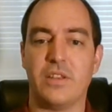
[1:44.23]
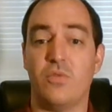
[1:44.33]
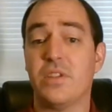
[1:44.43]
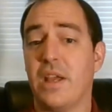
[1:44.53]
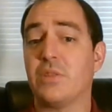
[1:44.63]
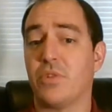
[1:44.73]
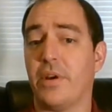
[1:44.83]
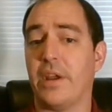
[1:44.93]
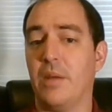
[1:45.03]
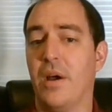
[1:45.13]
So in this case, we're
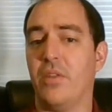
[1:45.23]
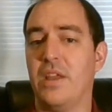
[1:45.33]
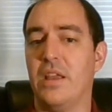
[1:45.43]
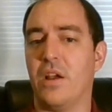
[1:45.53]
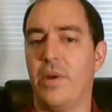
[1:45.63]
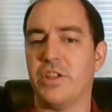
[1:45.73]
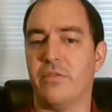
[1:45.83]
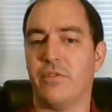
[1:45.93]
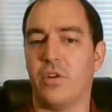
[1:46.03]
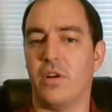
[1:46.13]
talking about the equation
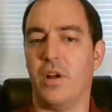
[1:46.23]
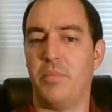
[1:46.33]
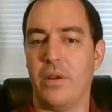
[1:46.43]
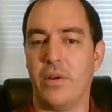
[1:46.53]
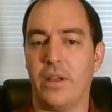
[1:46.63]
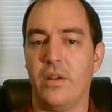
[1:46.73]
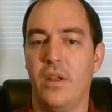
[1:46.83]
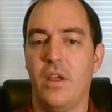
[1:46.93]
for a period